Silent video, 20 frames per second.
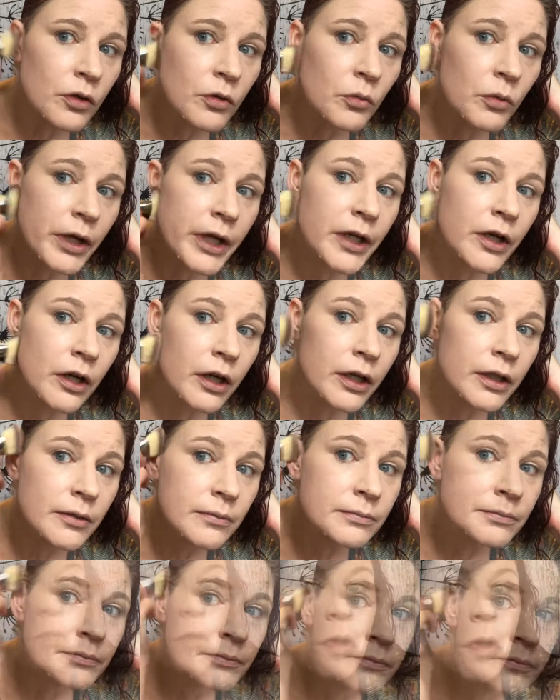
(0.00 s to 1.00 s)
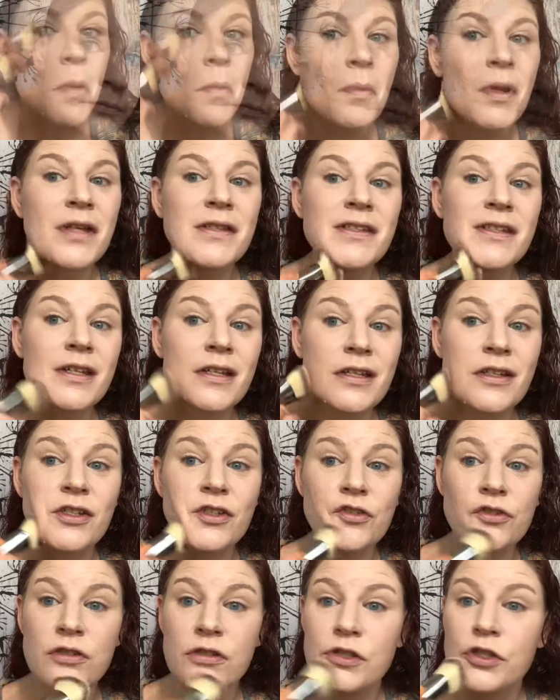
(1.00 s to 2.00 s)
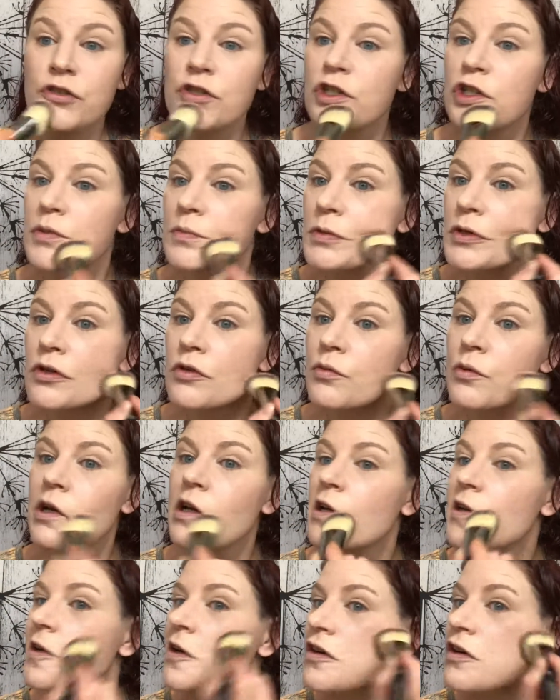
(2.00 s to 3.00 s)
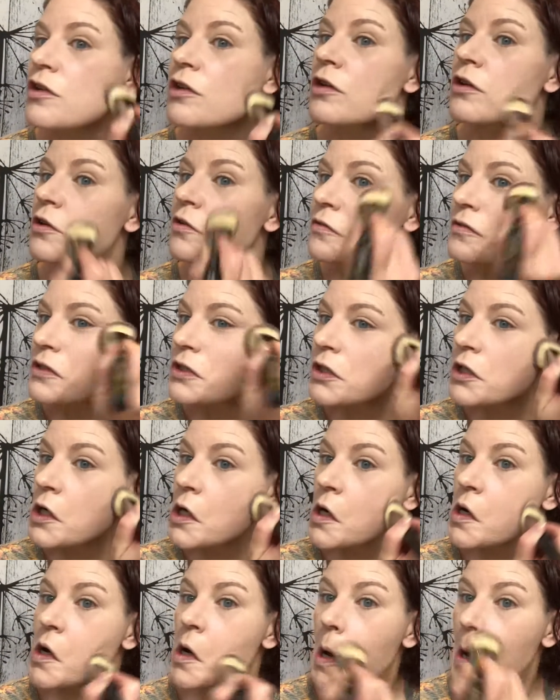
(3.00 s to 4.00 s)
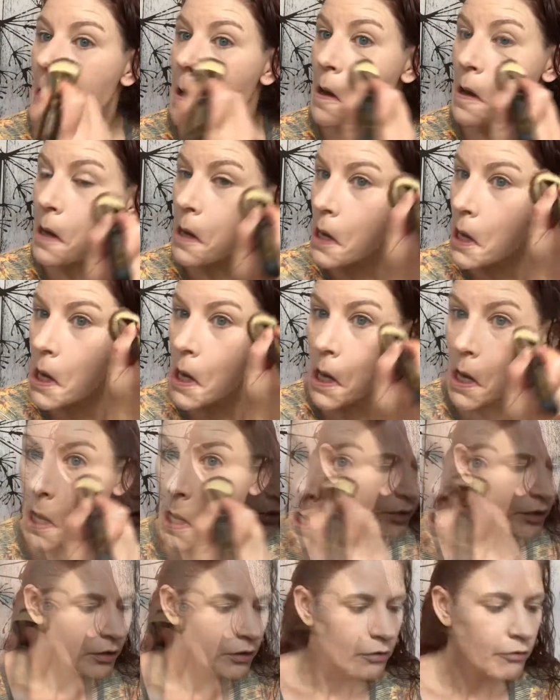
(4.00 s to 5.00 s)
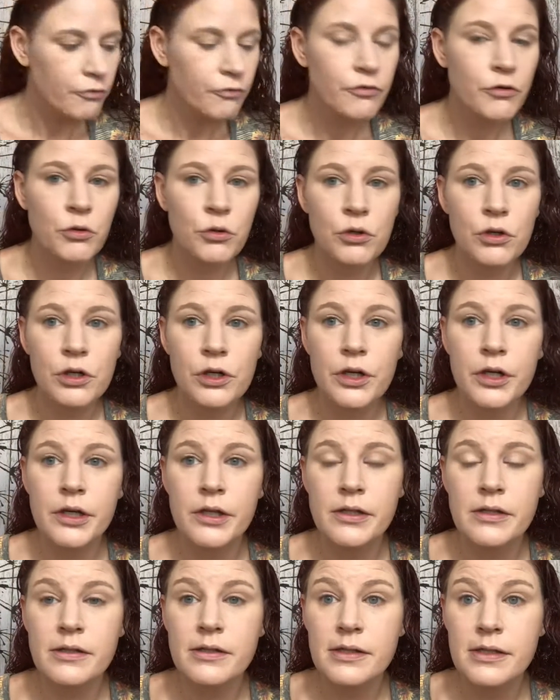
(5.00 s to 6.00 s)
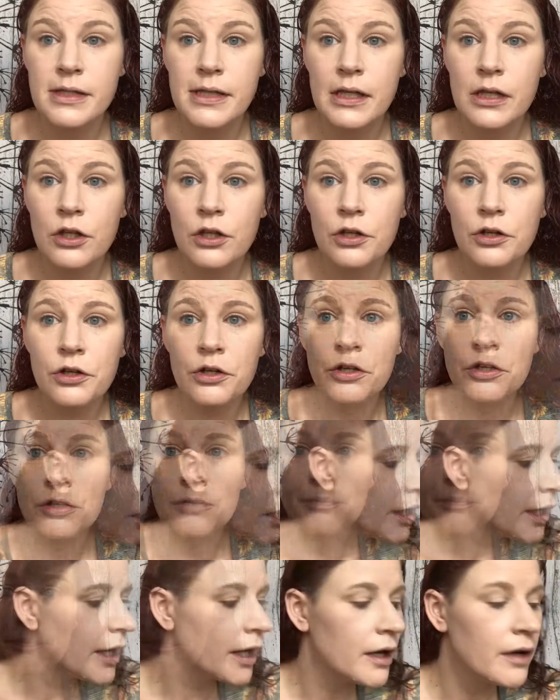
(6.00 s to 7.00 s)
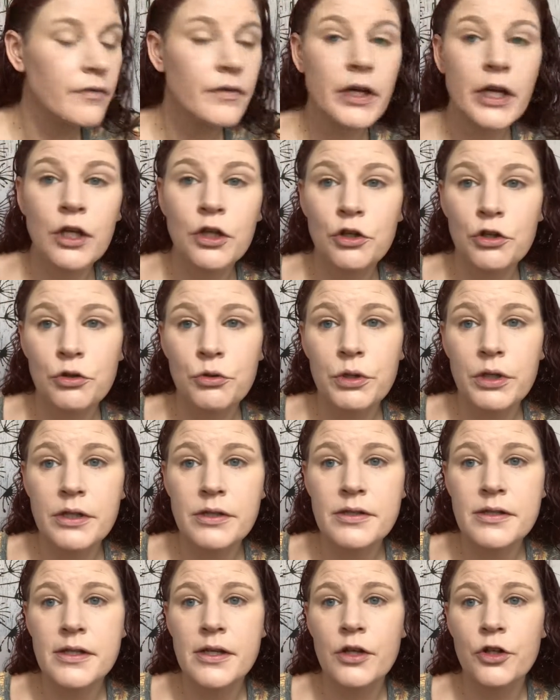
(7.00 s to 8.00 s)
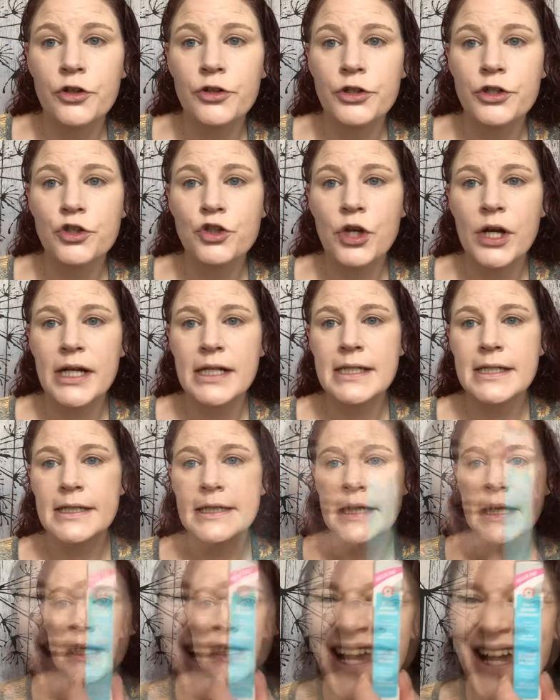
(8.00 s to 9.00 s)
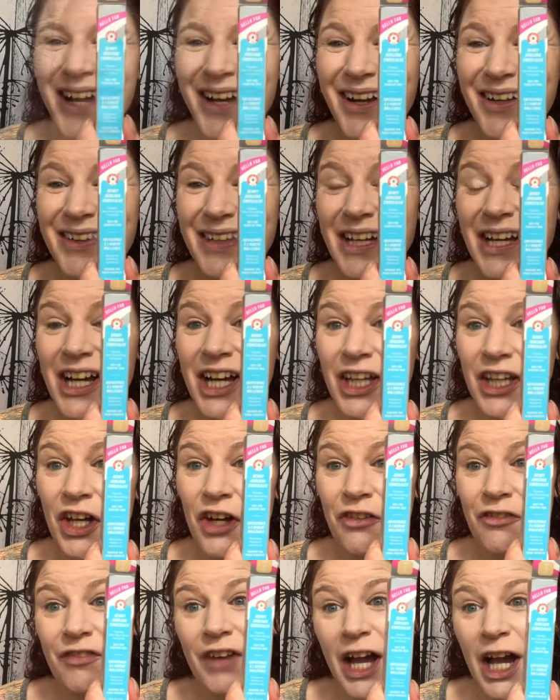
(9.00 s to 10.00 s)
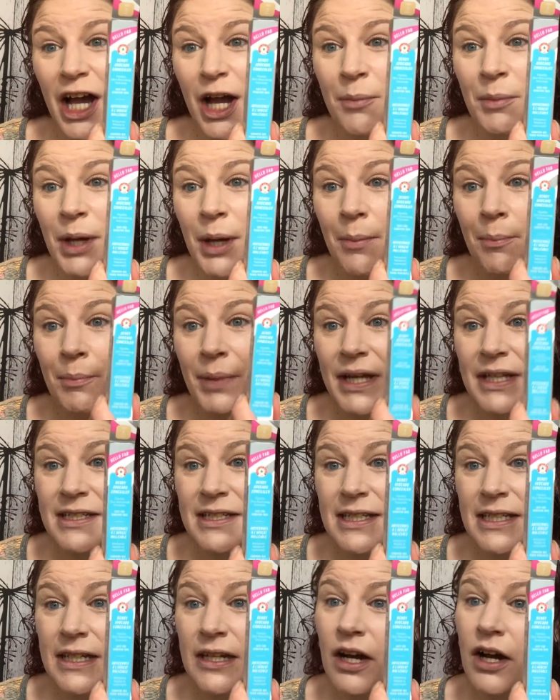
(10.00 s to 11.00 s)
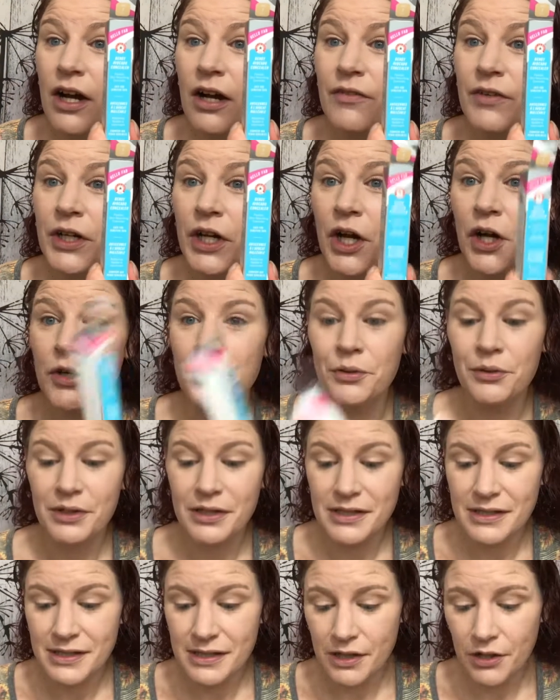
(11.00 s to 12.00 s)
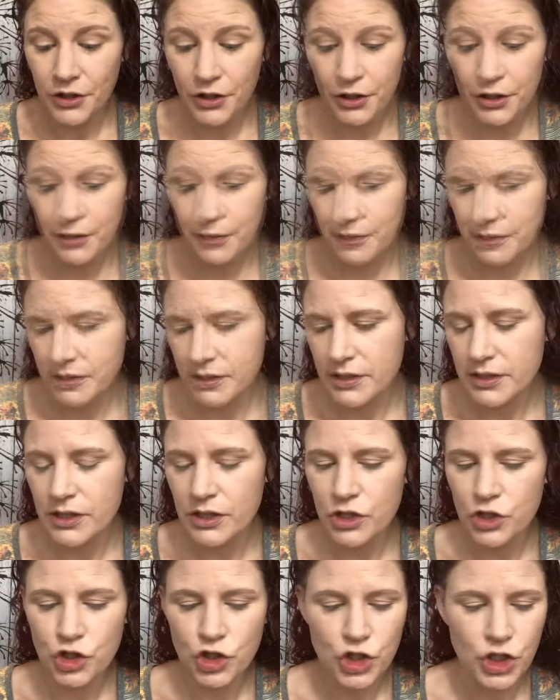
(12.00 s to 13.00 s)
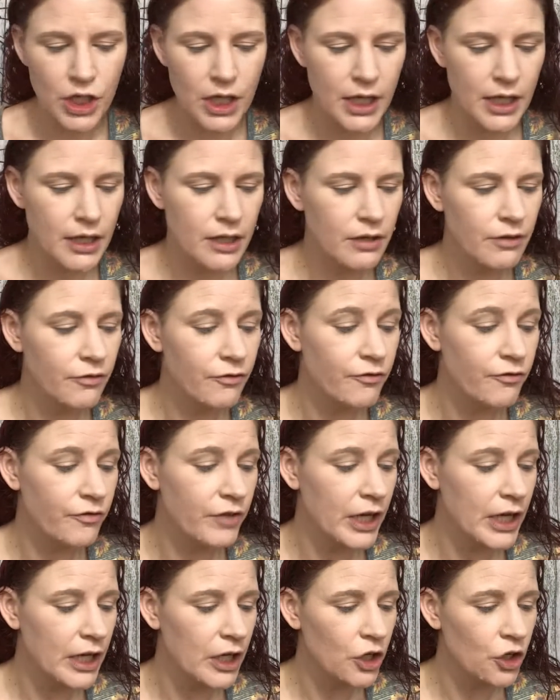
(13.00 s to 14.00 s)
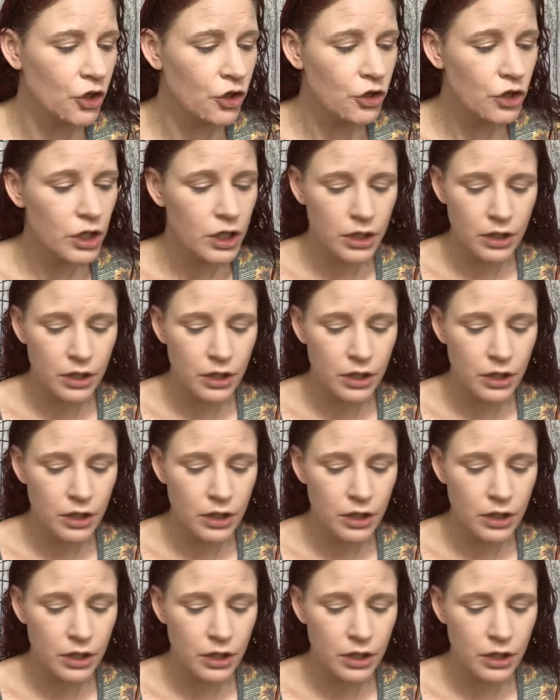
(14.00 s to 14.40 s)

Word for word: why not? My skin is just super red all over. For concealer, I have a new concealer to try today. I got the Hello Fab Bendy Avocado Concealer. This is in the shade Fair.